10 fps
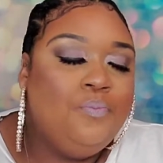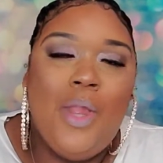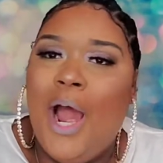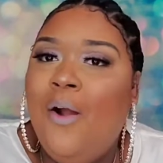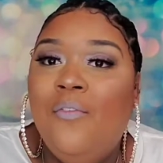
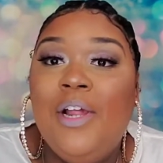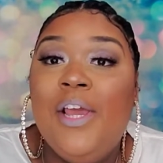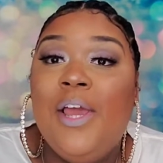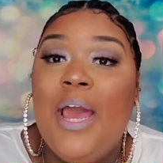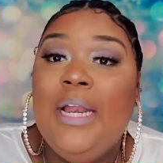I don't really
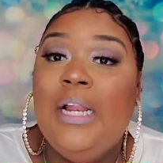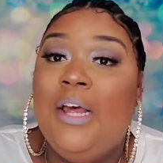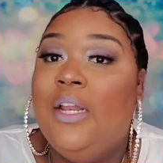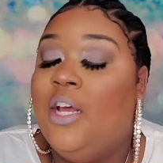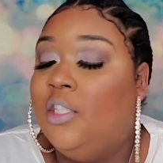eat candy
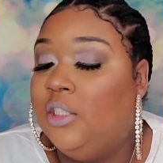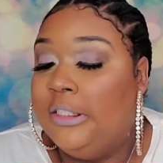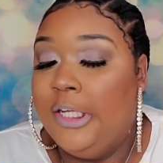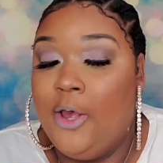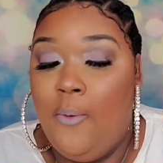like that, y'all,
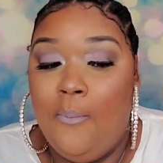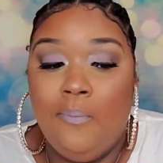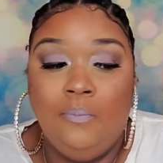so